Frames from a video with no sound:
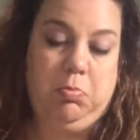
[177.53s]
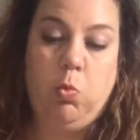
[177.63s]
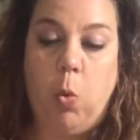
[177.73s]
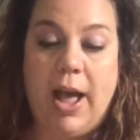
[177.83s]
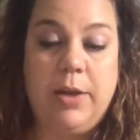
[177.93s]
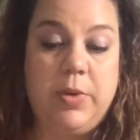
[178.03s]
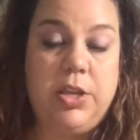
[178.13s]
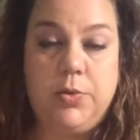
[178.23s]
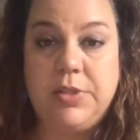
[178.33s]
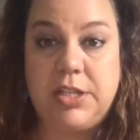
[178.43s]
why we
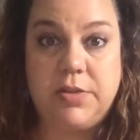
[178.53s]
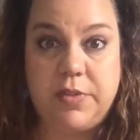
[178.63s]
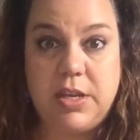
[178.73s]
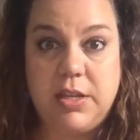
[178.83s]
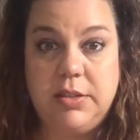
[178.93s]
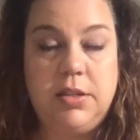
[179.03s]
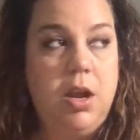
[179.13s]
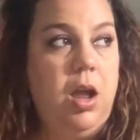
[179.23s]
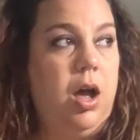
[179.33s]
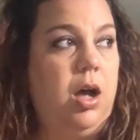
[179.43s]
use each of these,
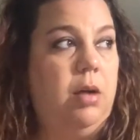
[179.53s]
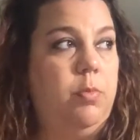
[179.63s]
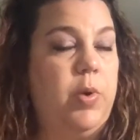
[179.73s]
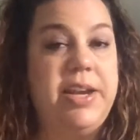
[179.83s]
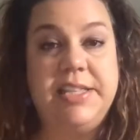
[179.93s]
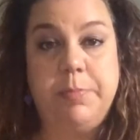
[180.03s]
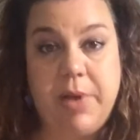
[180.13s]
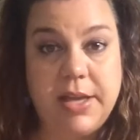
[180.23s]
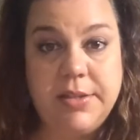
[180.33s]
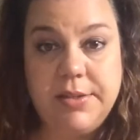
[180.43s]
when it's
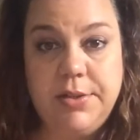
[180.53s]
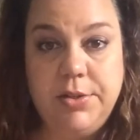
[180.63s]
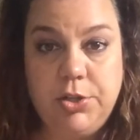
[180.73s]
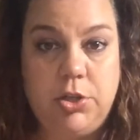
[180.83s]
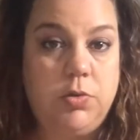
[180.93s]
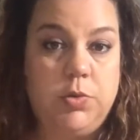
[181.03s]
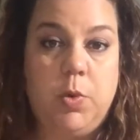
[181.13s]
best to use one